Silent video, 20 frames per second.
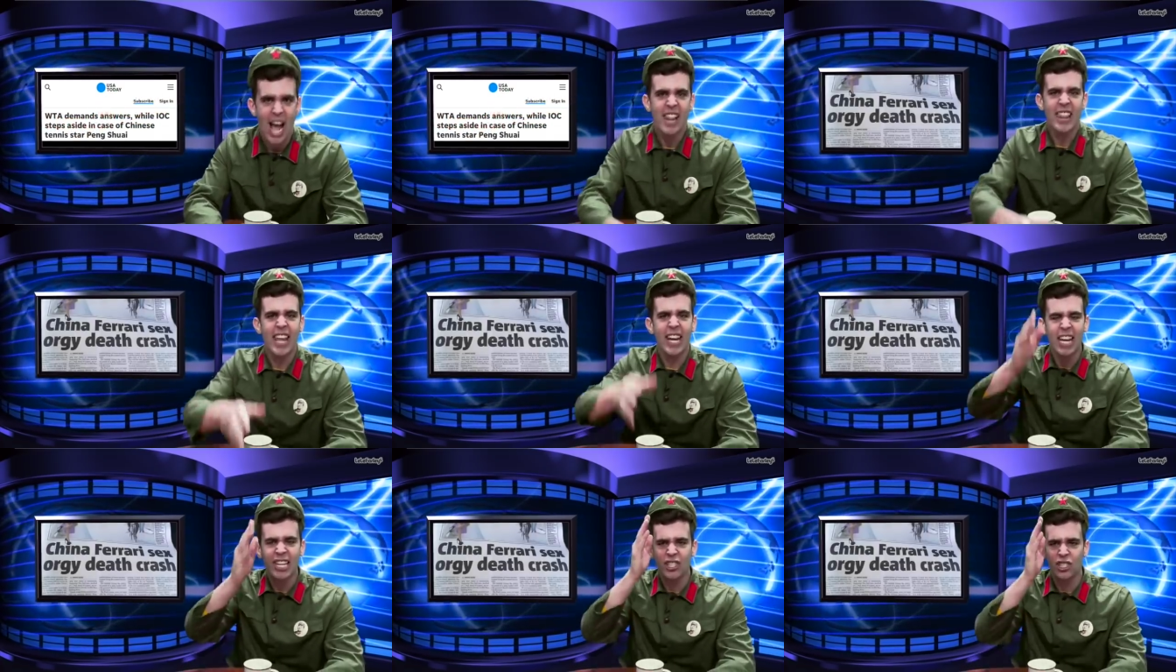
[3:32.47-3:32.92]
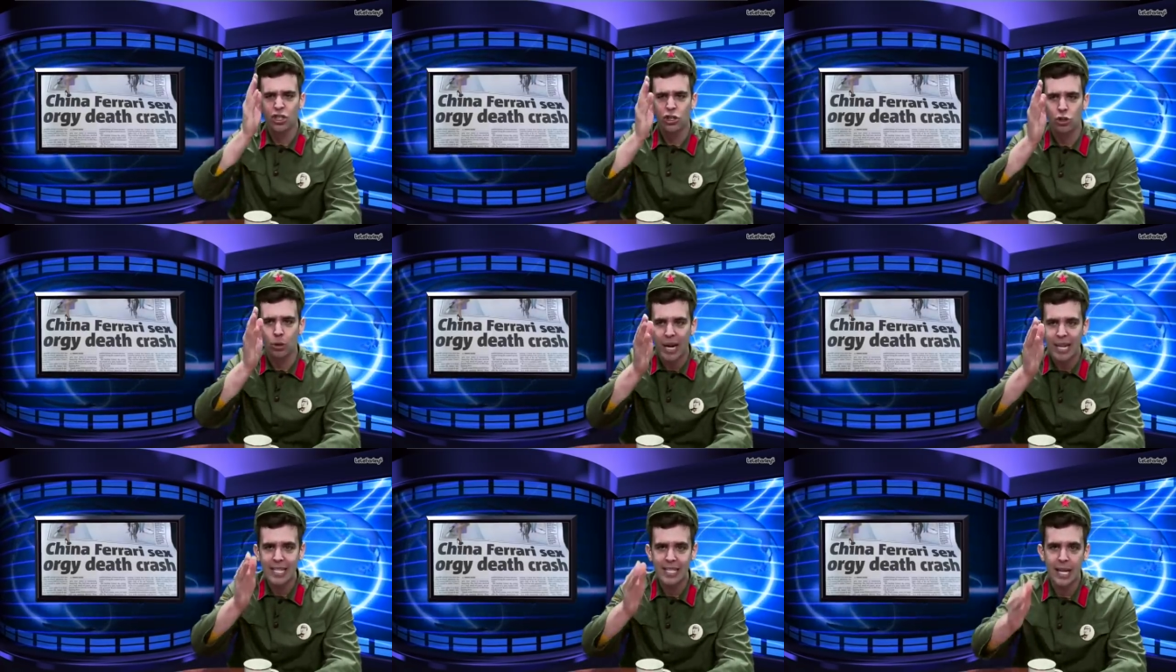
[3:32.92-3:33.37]
They get
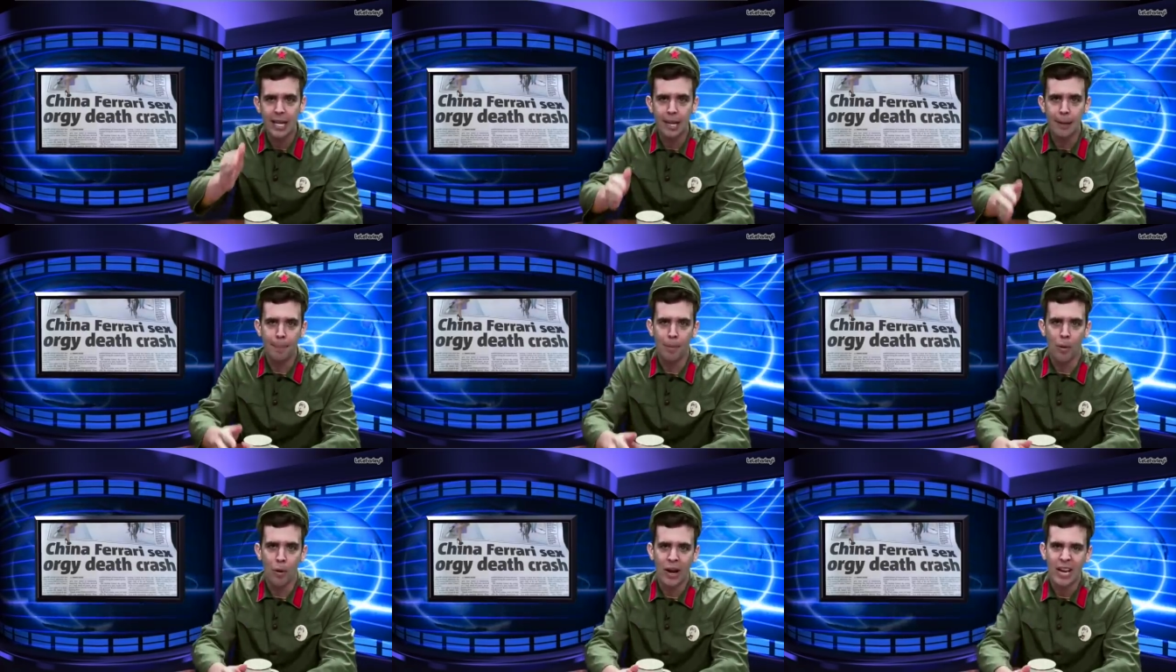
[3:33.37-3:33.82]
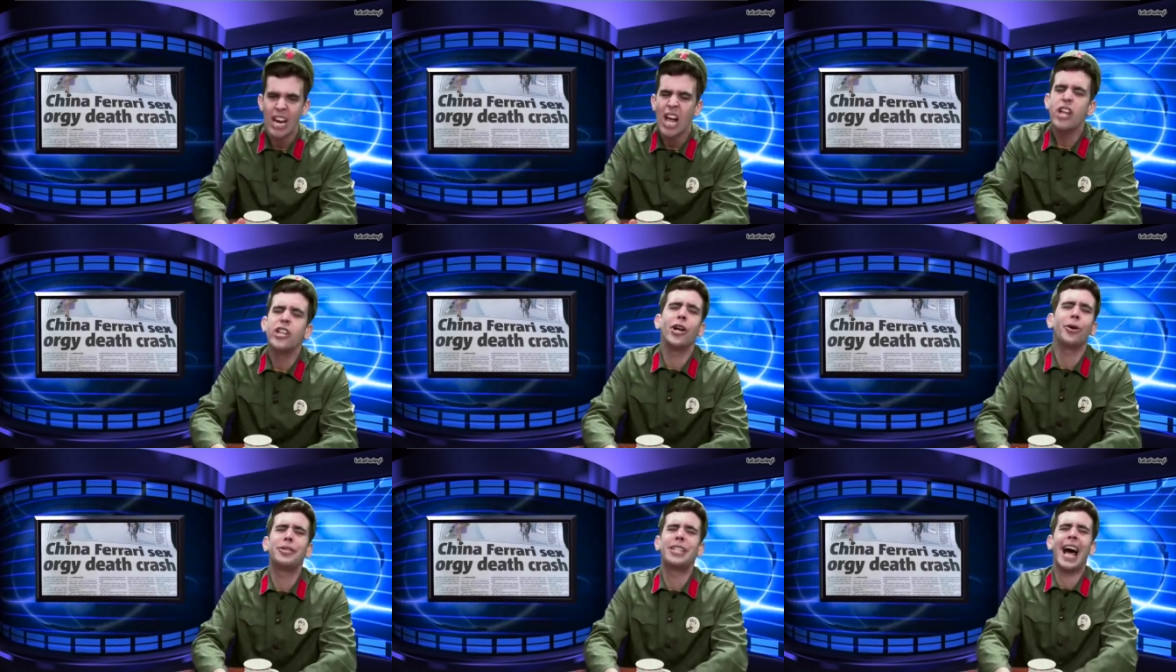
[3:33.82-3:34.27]
straight to the
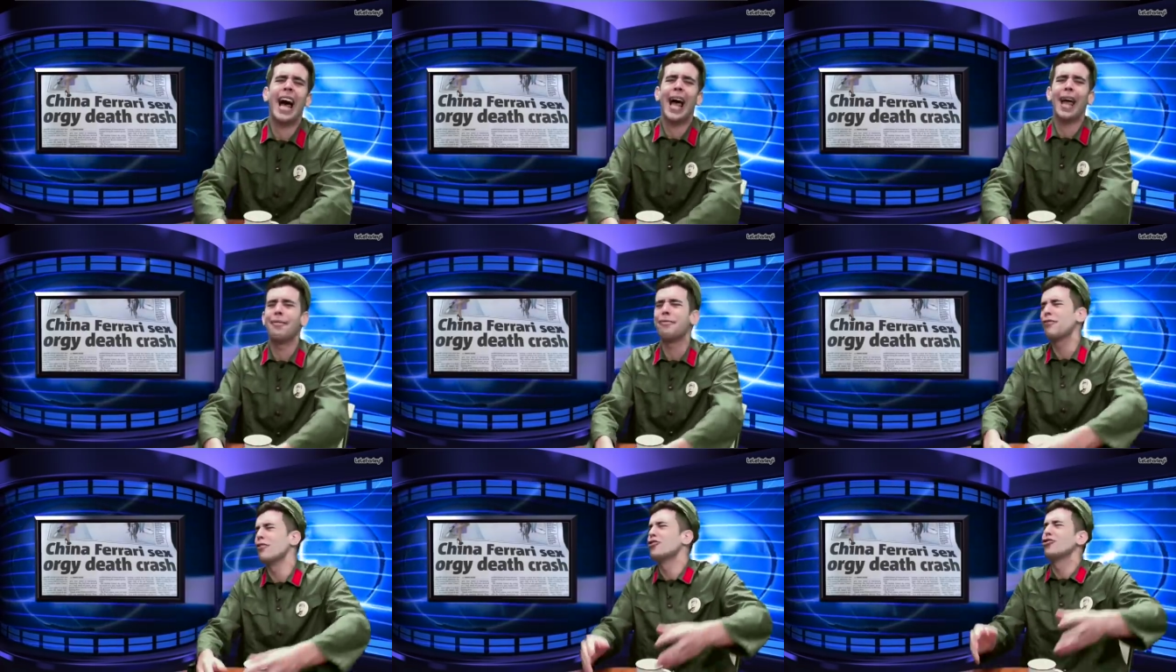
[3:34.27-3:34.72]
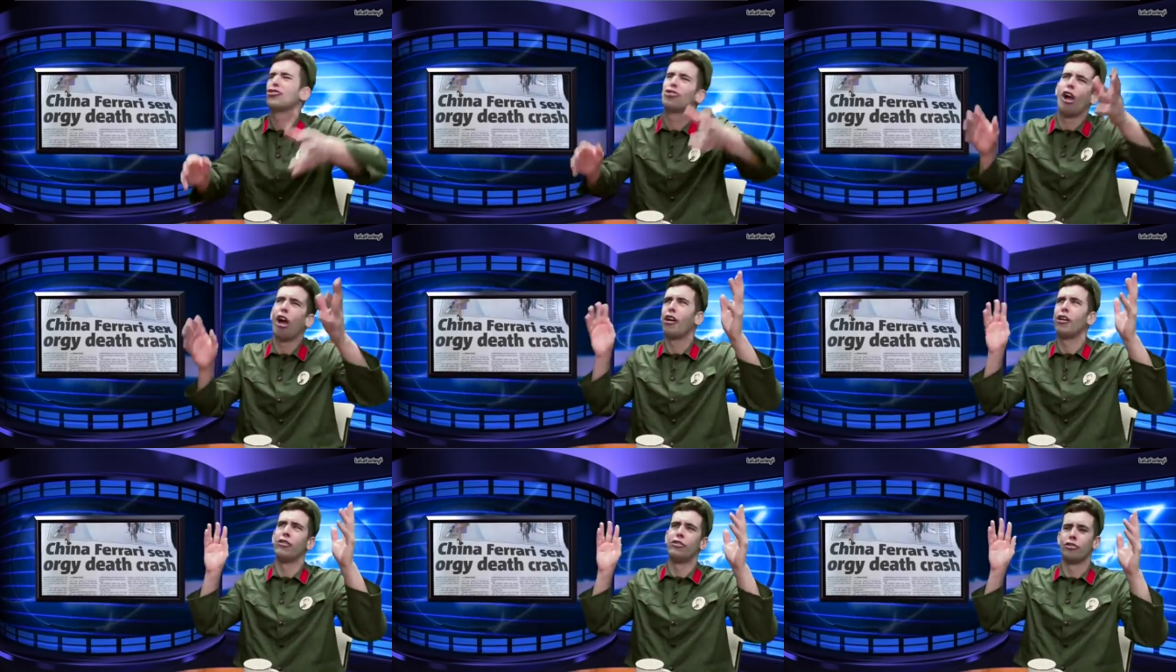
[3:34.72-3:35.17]
point, no time for
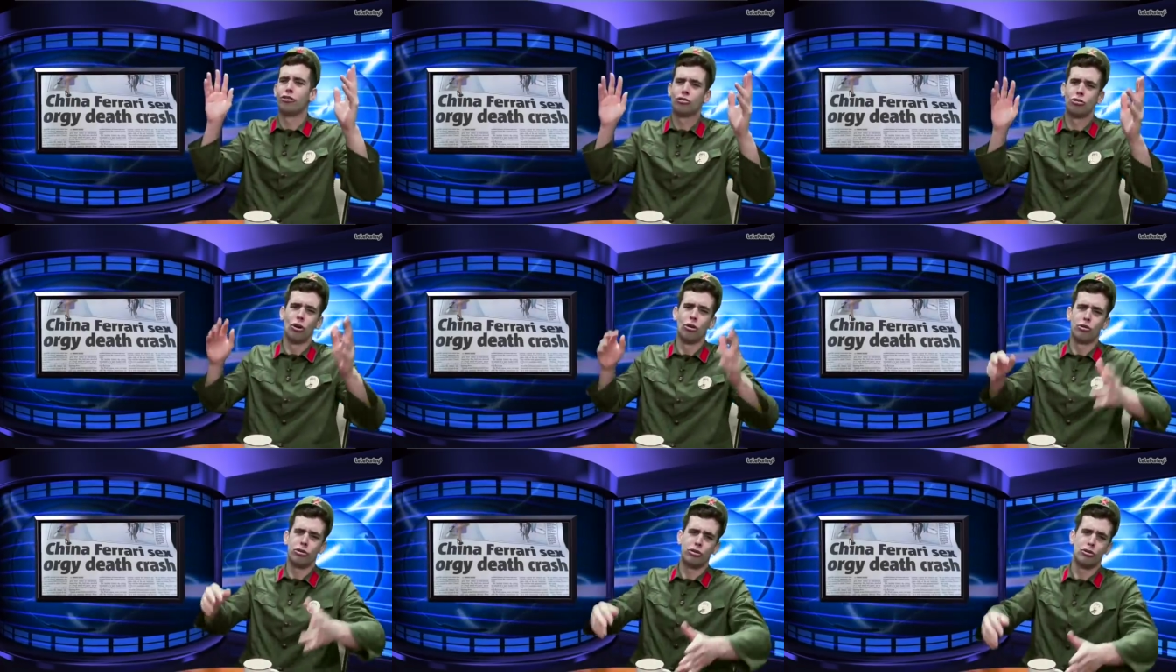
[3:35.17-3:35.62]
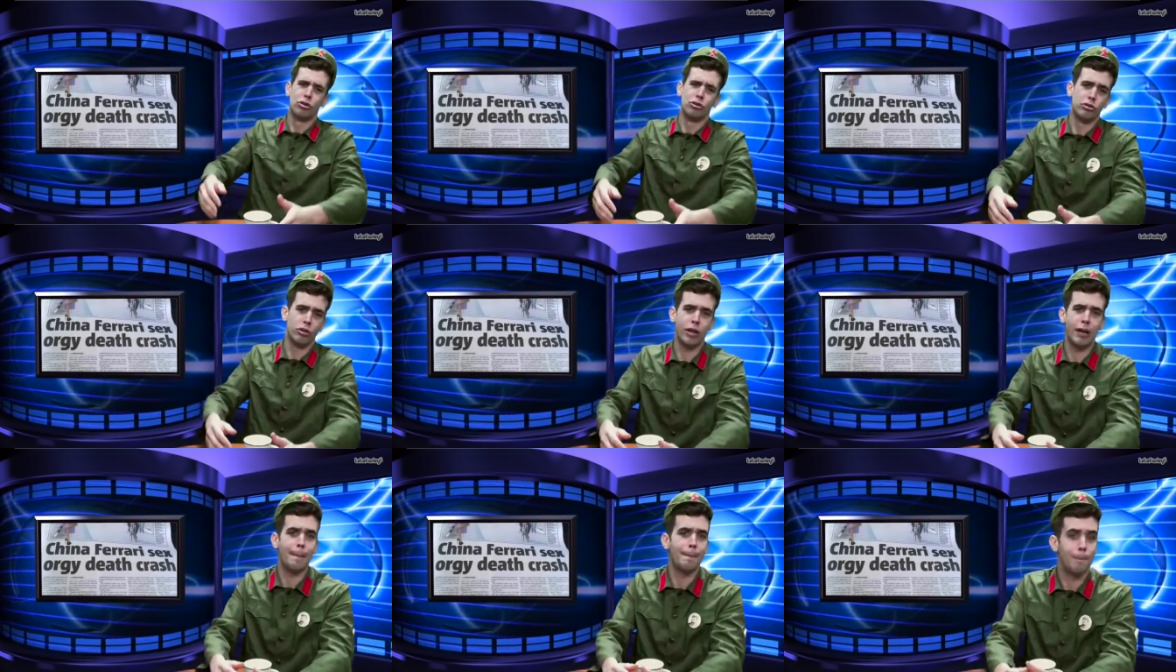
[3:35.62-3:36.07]
citing your sources
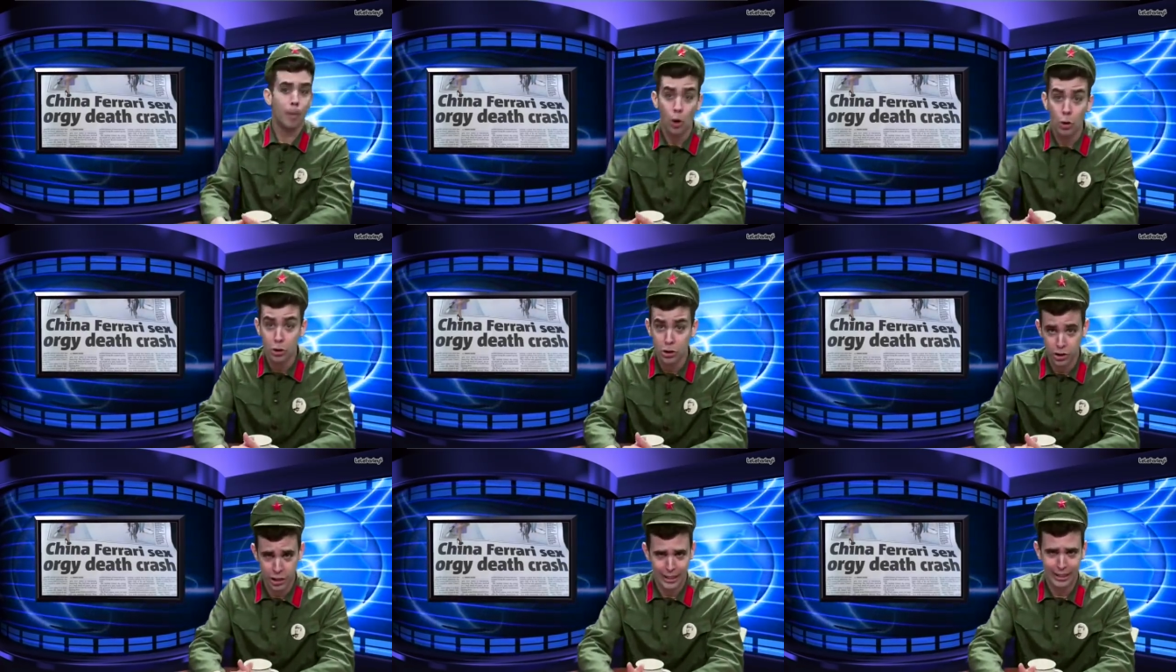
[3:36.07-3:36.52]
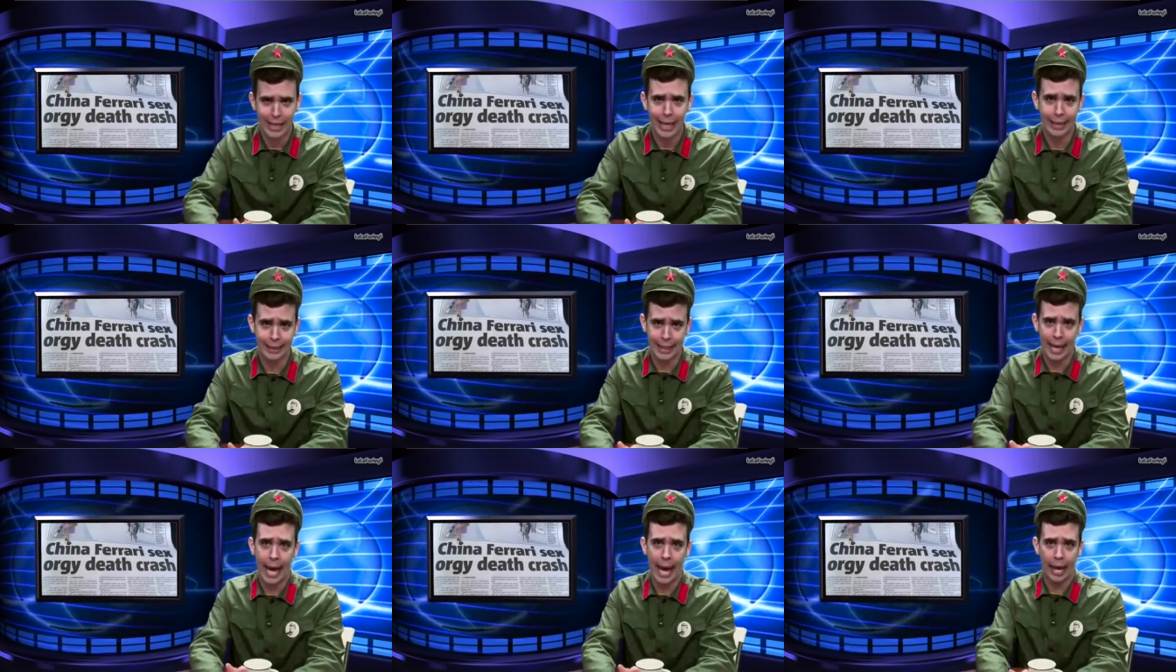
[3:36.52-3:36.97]
or any bullshit
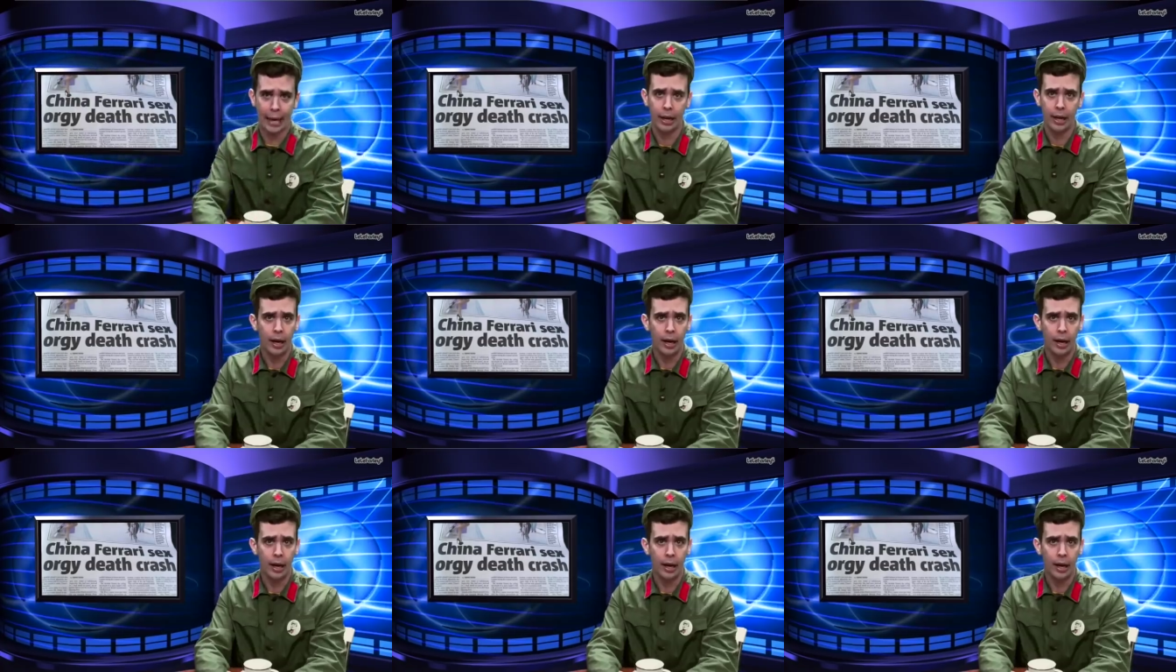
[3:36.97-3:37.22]
like that.